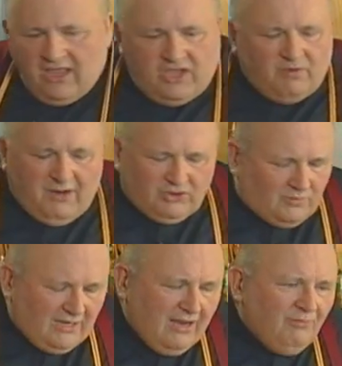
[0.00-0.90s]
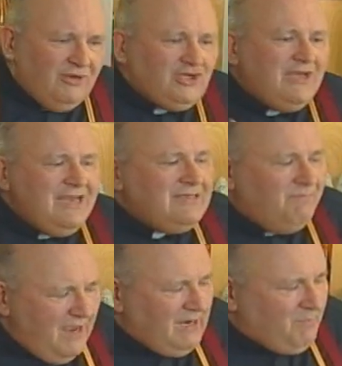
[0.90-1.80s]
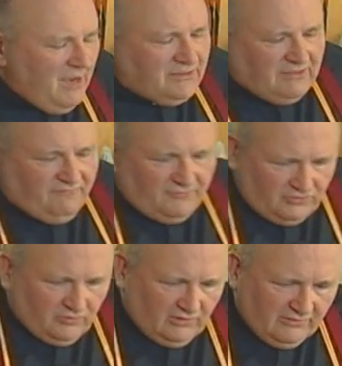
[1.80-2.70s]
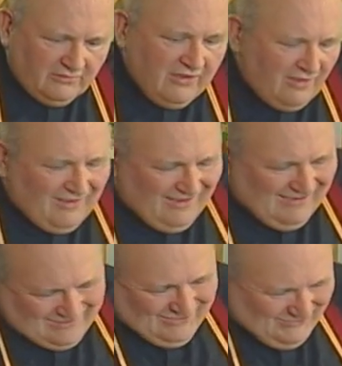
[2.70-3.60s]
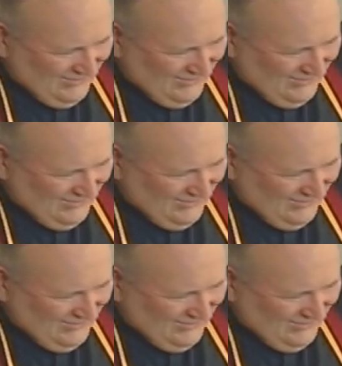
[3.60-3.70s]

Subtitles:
You might do it. What you need to make pasta fagioli, as we